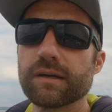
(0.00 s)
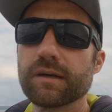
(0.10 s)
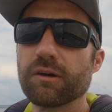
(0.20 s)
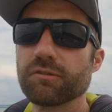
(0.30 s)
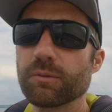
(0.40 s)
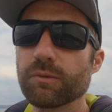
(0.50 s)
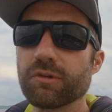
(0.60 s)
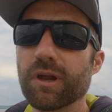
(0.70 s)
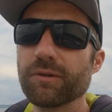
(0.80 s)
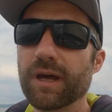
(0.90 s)
obviously we
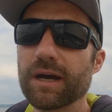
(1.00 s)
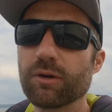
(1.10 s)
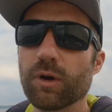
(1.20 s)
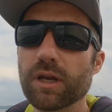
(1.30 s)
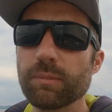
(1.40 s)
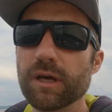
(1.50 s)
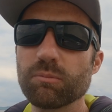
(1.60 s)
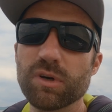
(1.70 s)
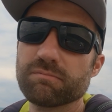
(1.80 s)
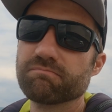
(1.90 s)
slowed down quite a bit,
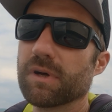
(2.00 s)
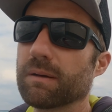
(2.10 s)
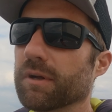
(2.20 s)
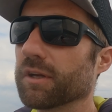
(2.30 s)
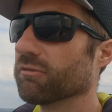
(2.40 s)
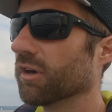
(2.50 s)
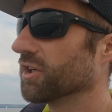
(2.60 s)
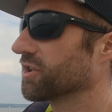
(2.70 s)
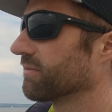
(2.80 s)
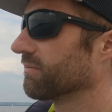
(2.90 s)
but I'm not in a
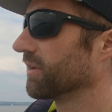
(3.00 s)
rush.